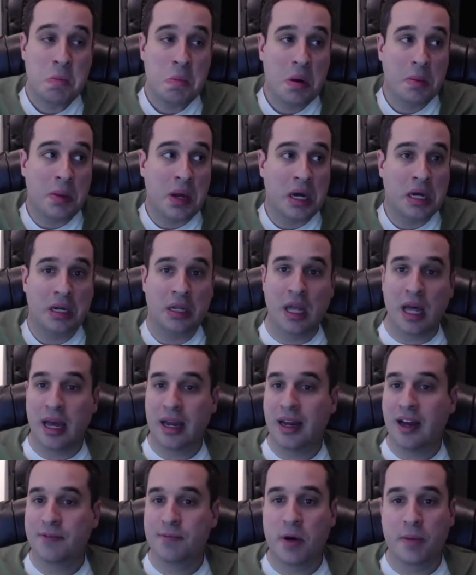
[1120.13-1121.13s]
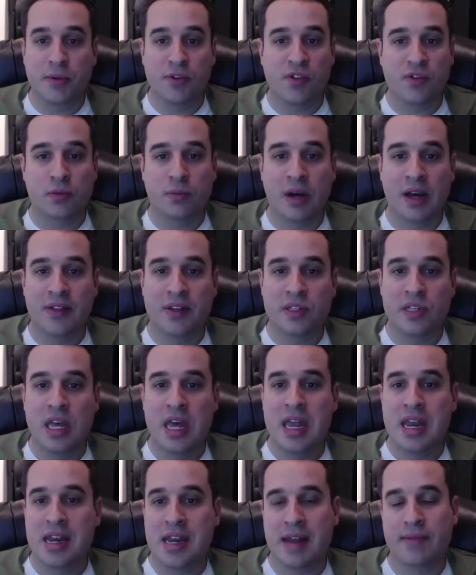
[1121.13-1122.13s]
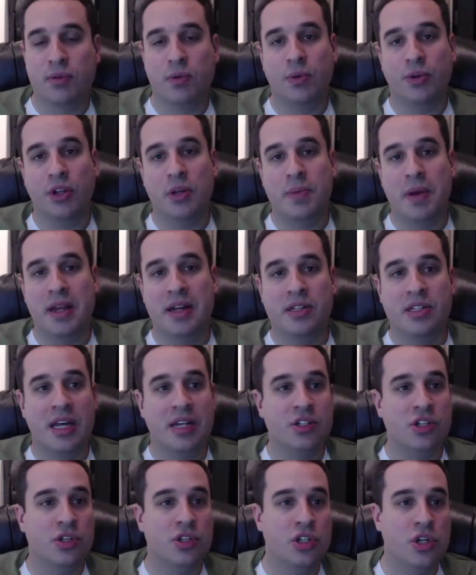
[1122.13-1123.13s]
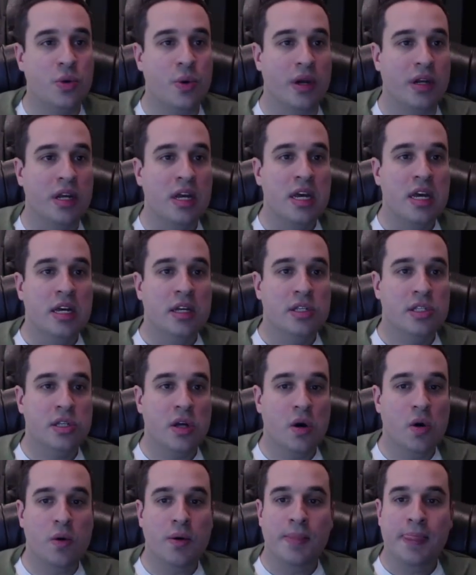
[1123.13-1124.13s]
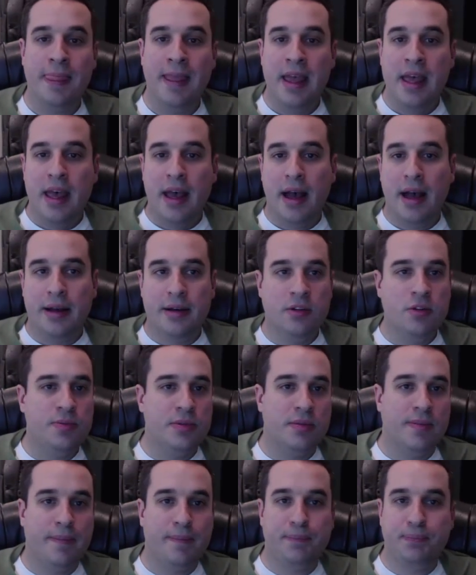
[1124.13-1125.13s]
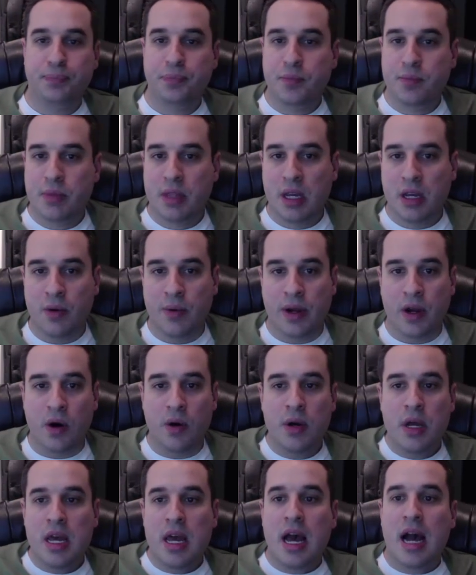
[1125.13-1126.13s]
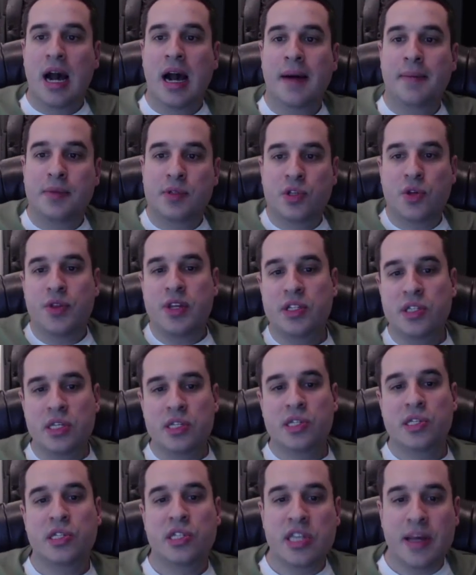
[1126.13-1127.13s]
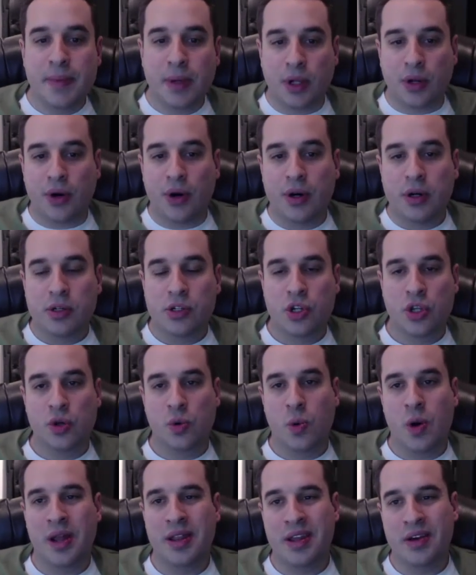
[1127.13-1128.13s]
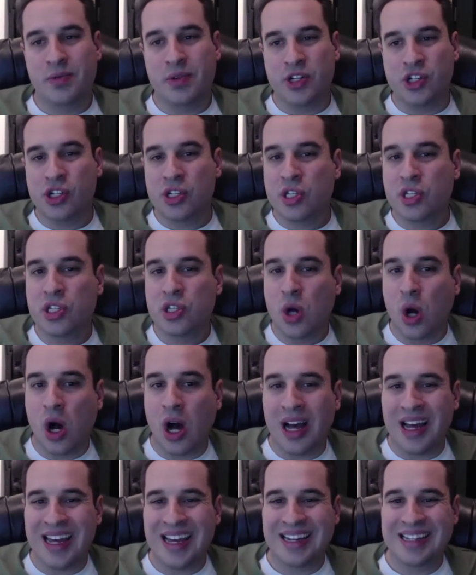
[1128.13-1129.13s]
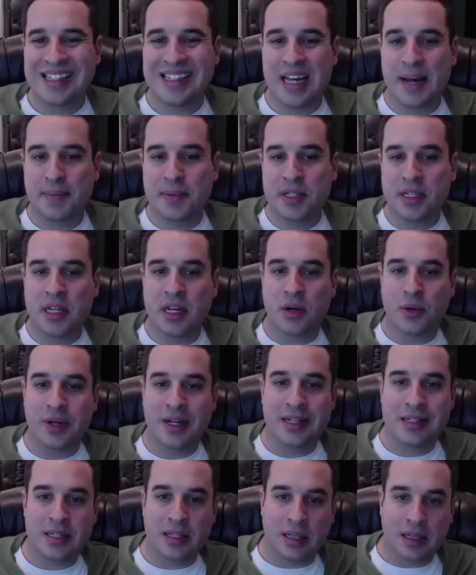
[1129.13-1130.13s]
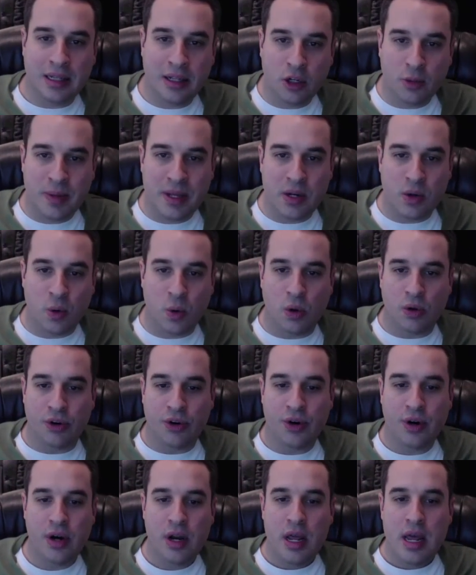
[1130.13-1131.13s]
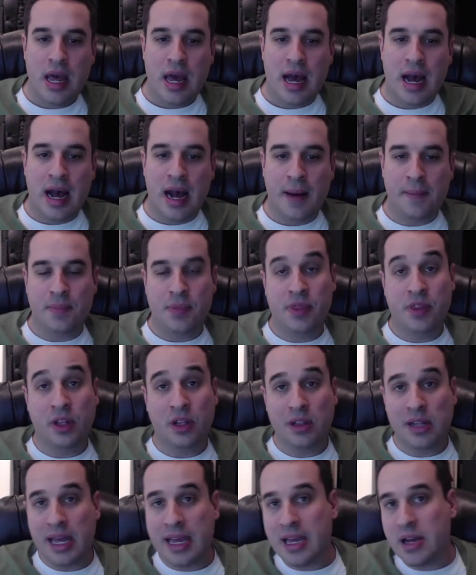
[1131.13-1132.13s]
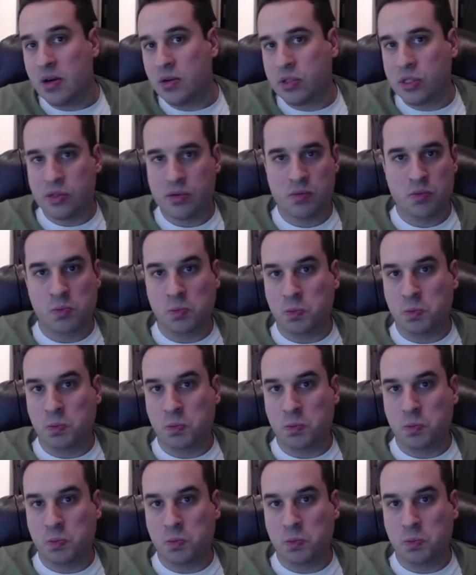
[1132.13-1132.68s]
I'm not going to lie. I've probably driven by this, never really paid attention to it. So, oops, here we go. So this is similar to the one that we just saw, except, you know, it's a little bit older. The layout's